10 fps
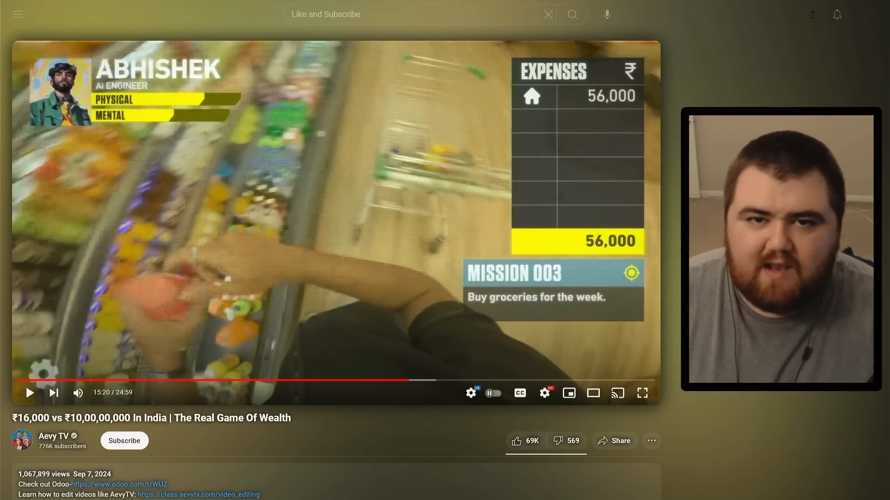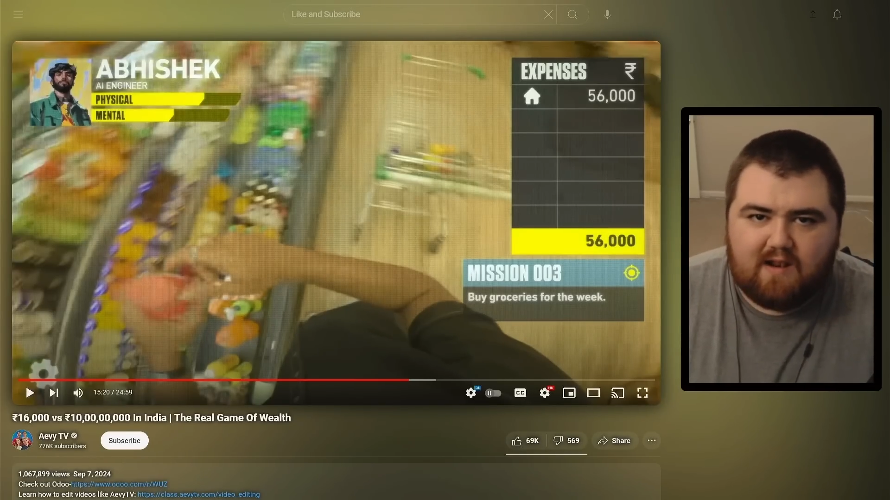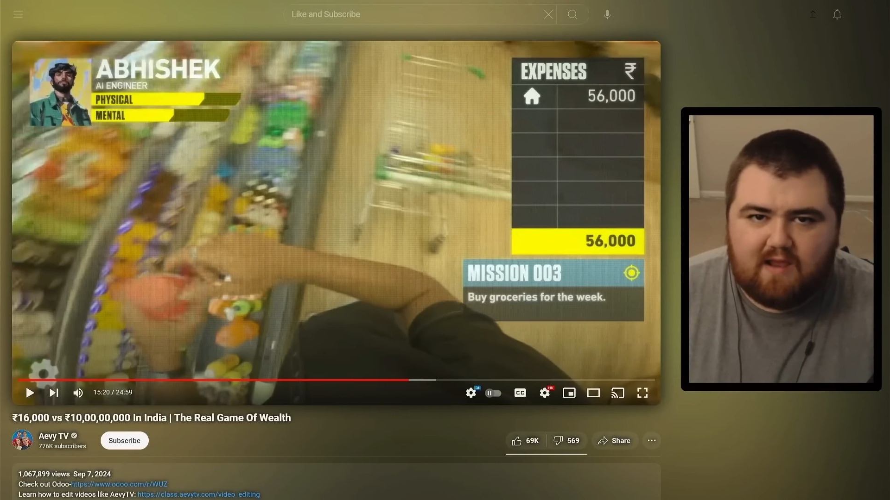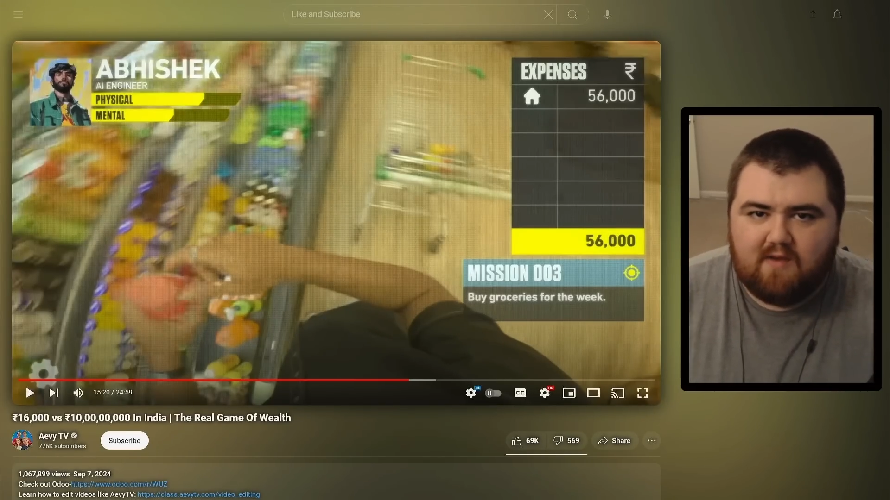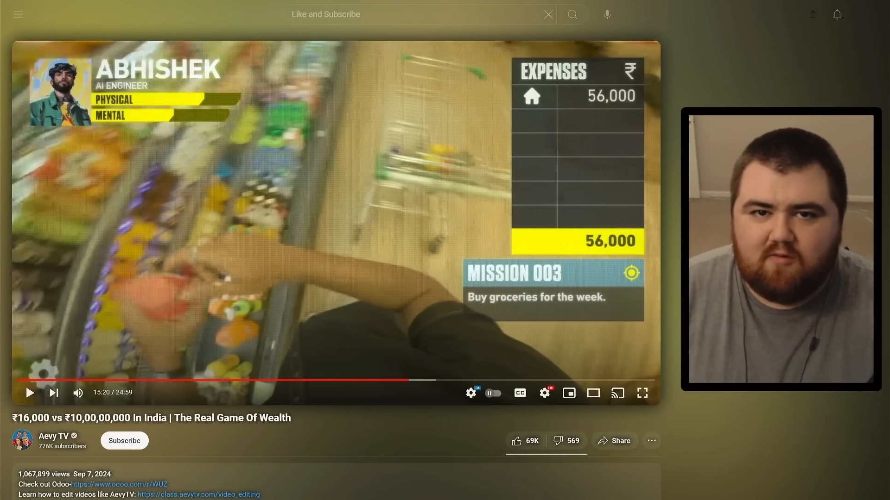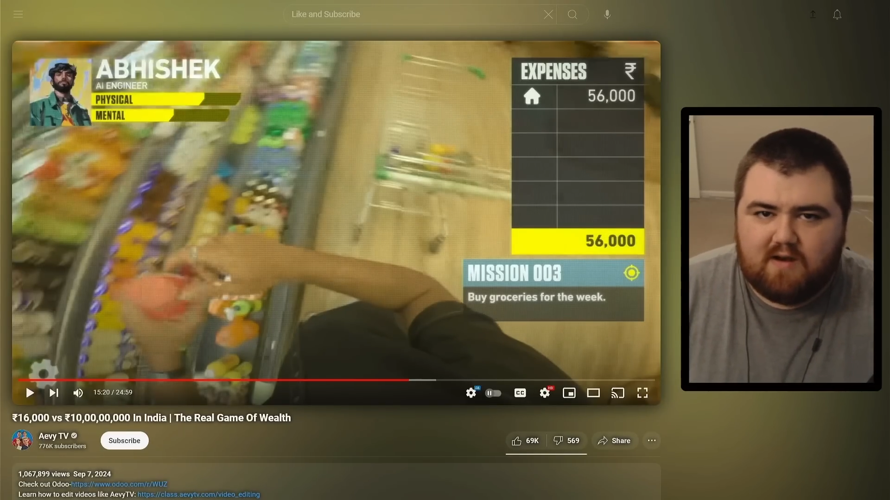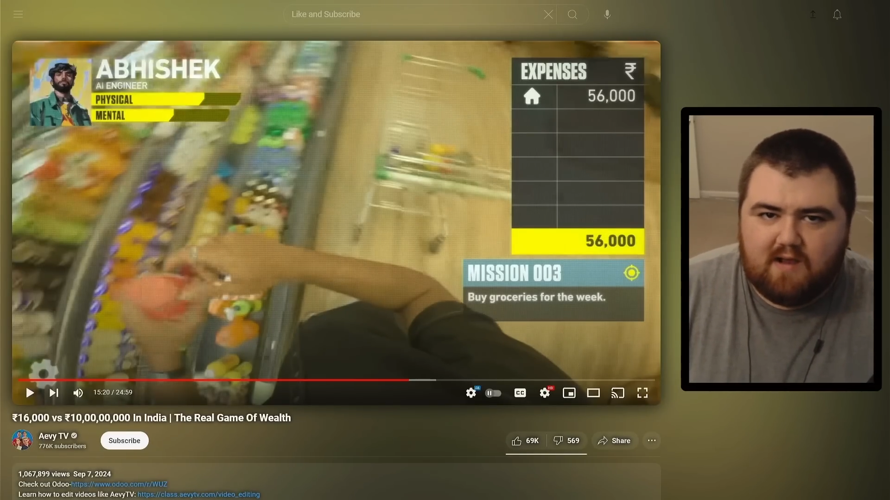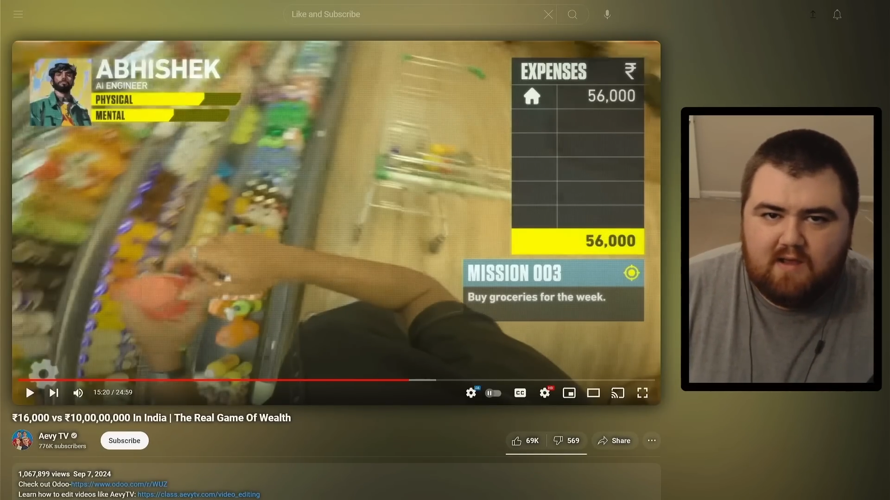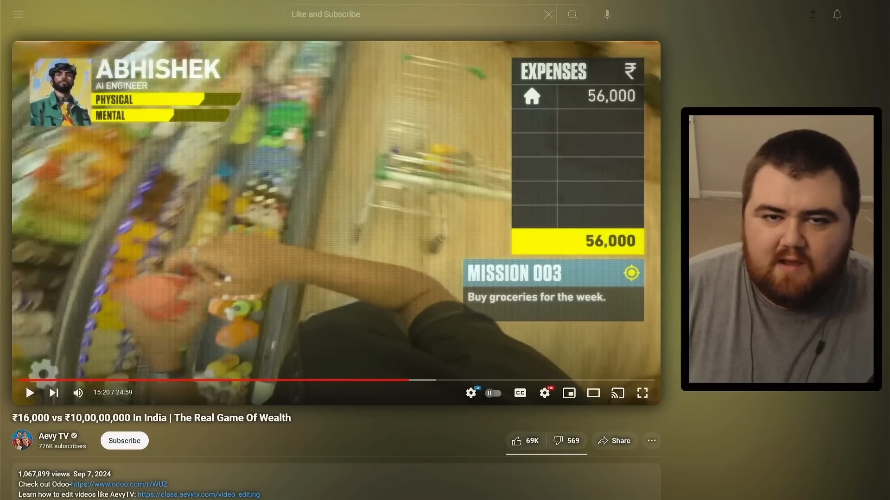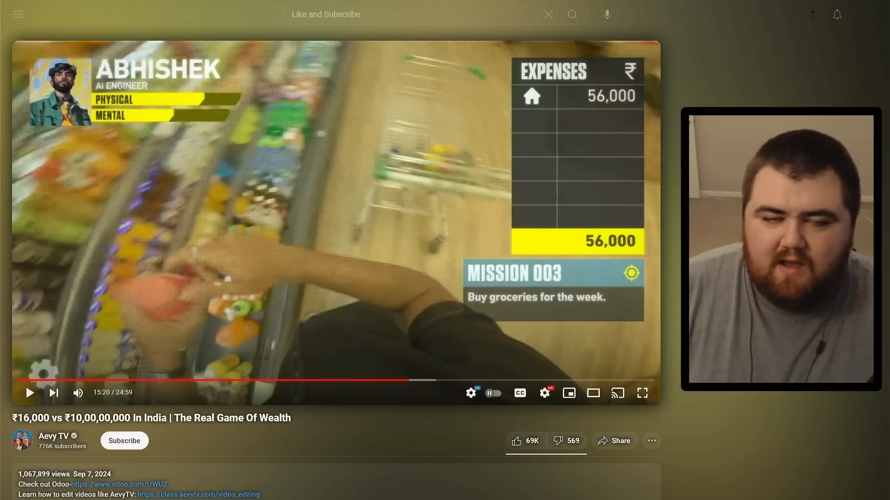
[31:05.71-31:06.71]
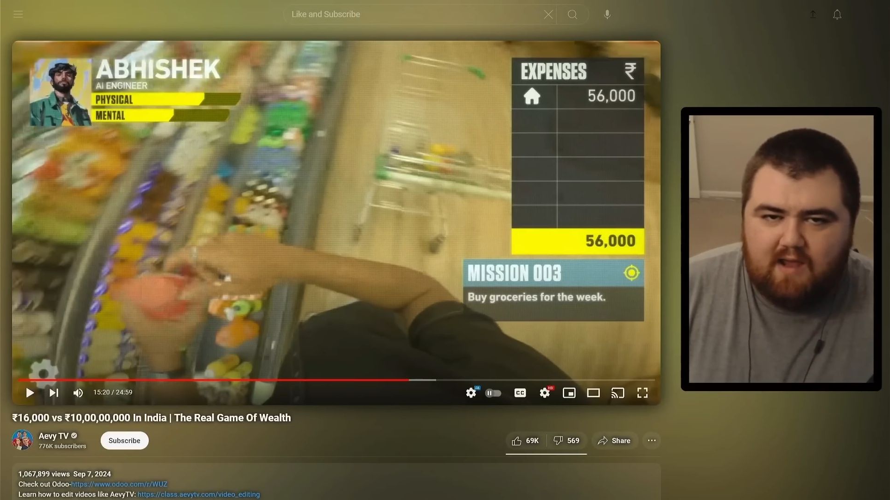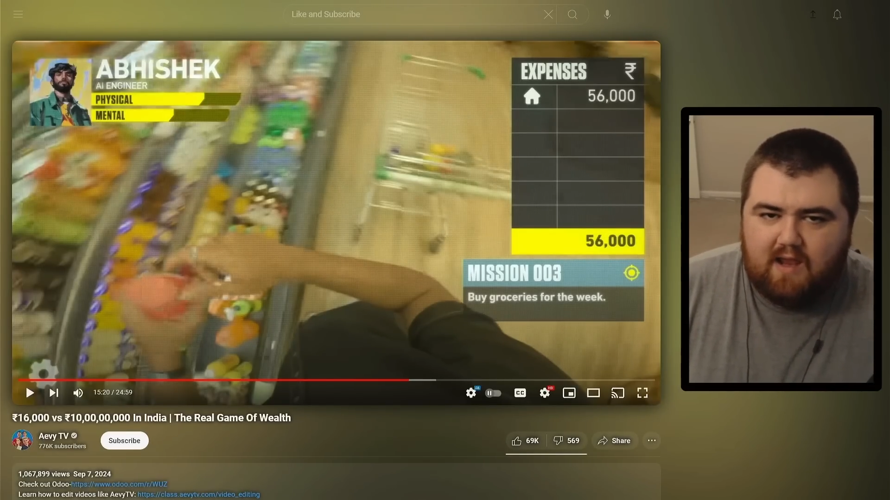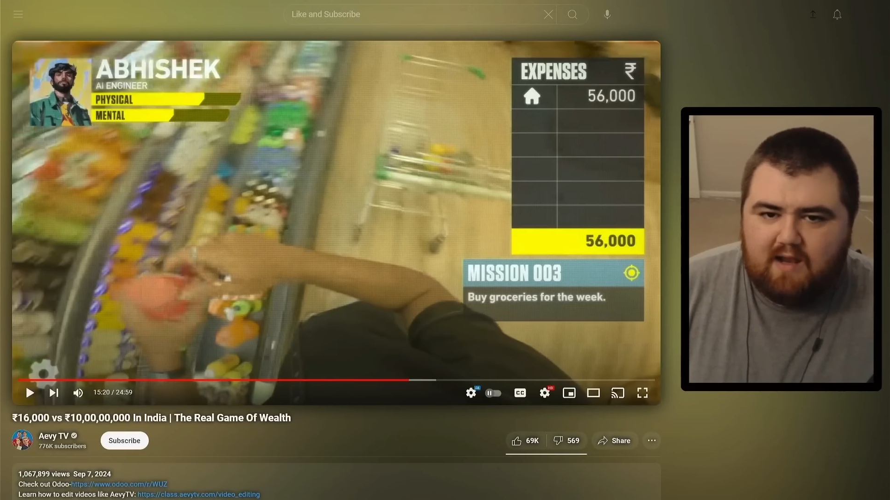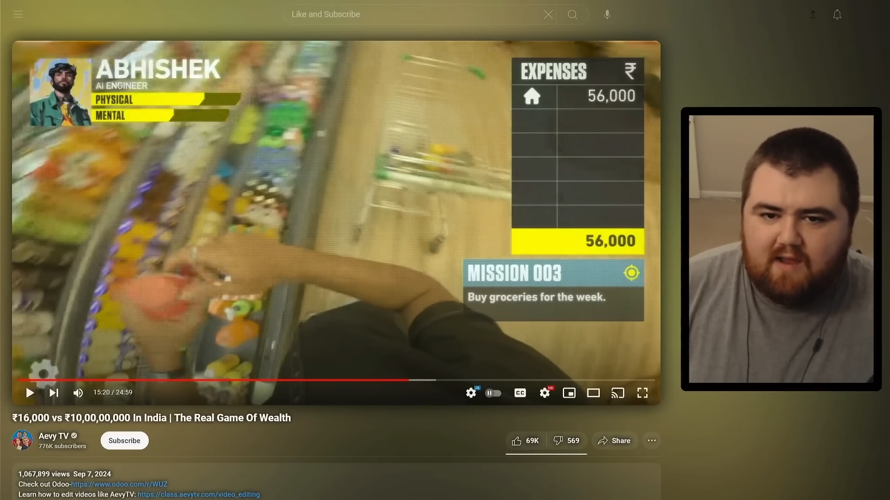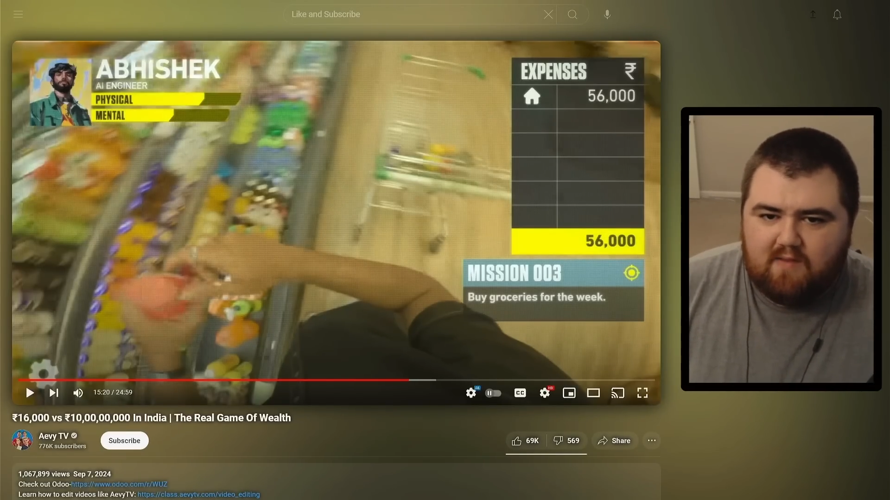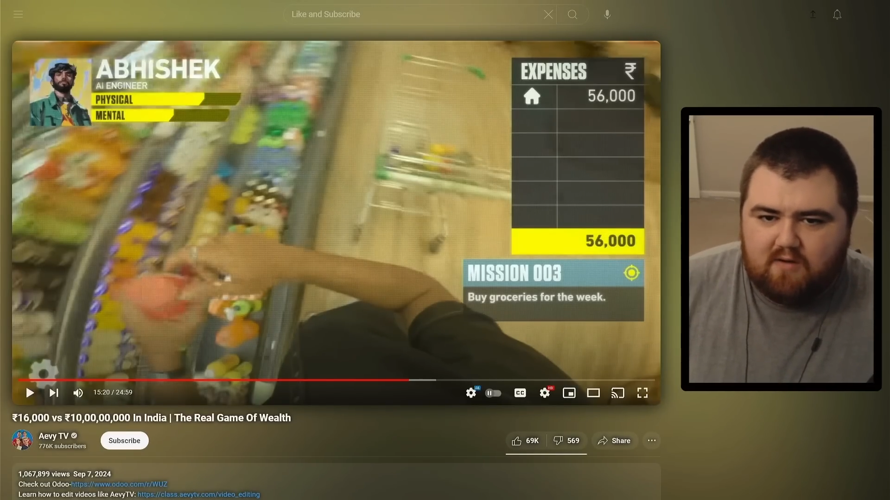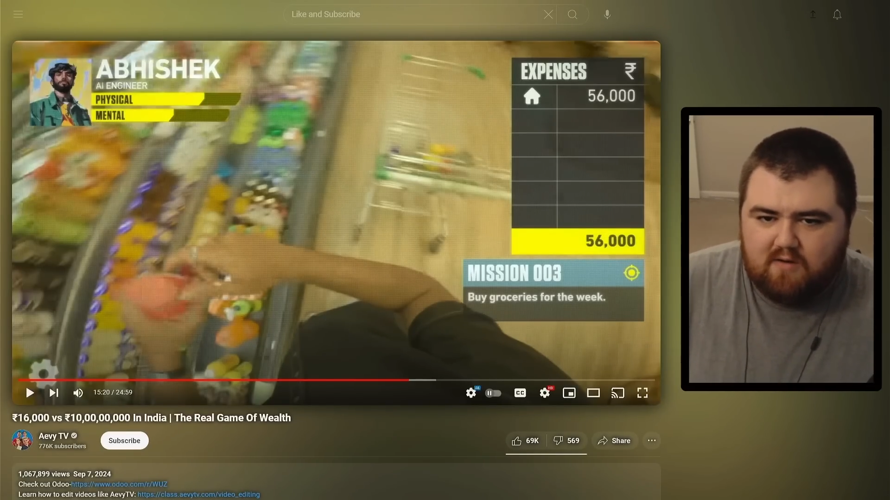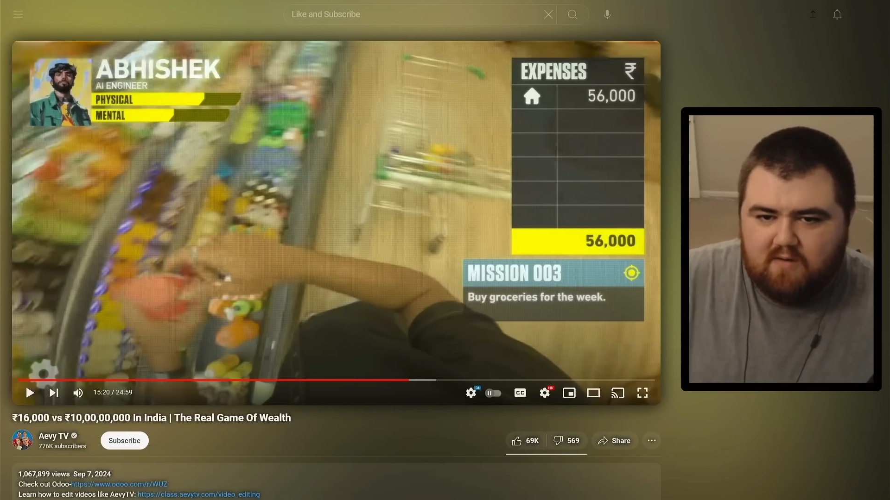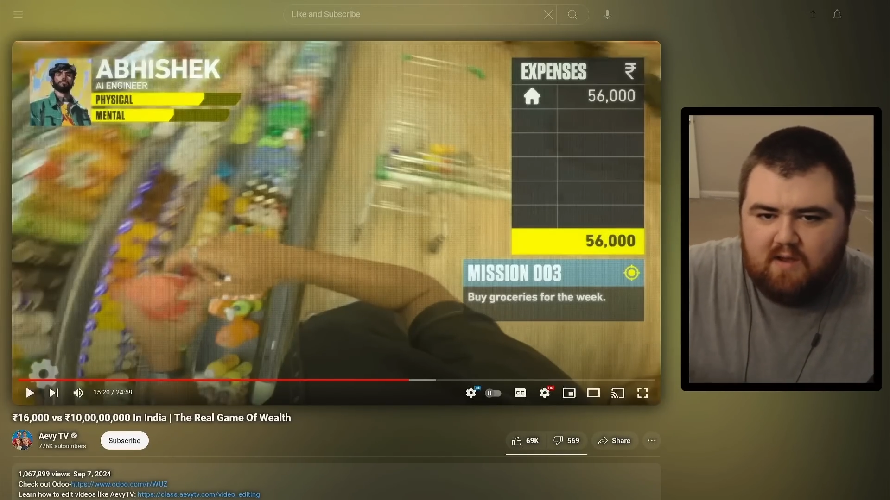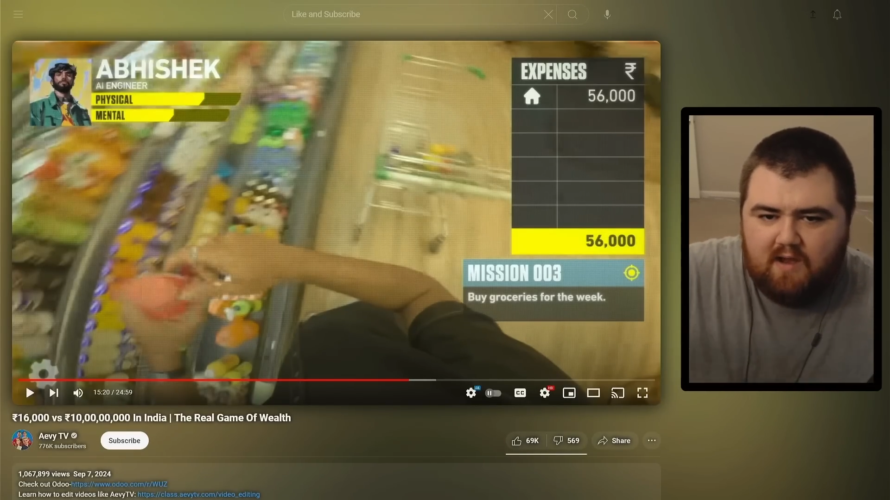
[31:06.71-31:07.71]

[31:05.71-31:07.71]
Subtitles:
any other